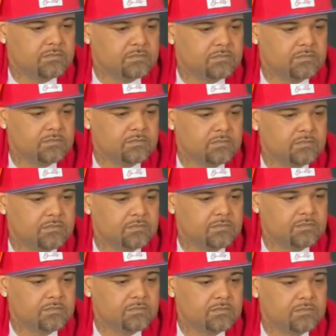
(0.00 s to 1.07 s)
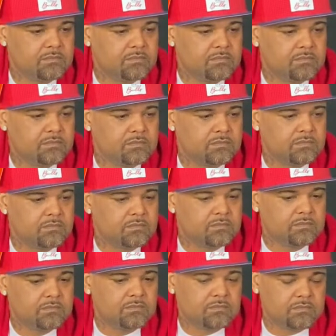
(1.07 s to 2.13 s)

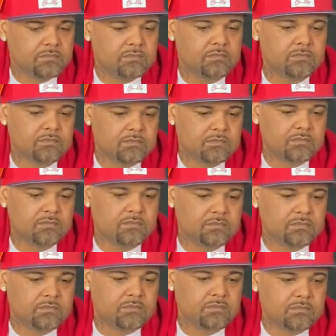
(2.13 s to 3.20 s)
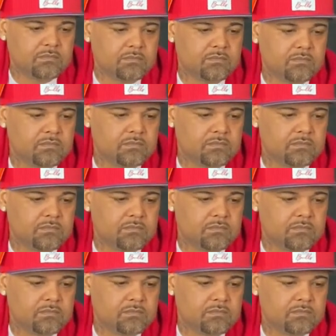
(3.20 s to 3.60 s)
The person shown says nothing.